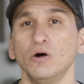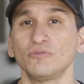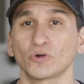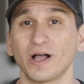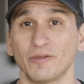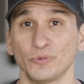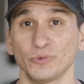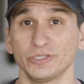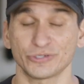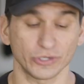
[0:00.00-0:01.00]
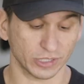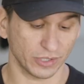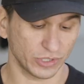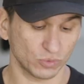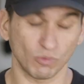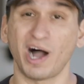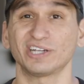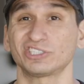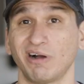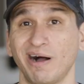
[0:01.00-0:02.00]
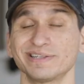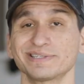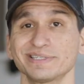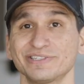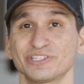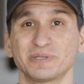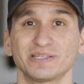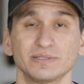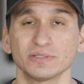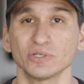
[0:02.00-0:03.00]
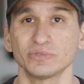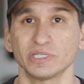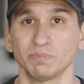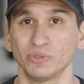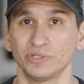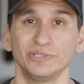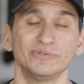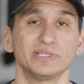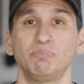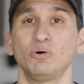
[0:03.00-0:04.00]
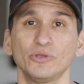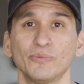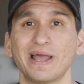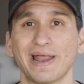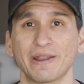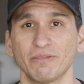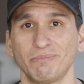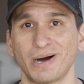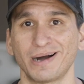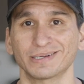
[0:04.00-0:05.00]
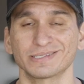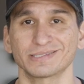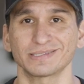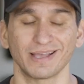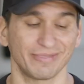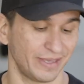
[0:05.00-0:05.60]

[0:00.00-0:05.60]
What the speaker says: Overall, I've been really stoked on this watch, honestly, just because it's so simple to use. I pulled it right out of the box.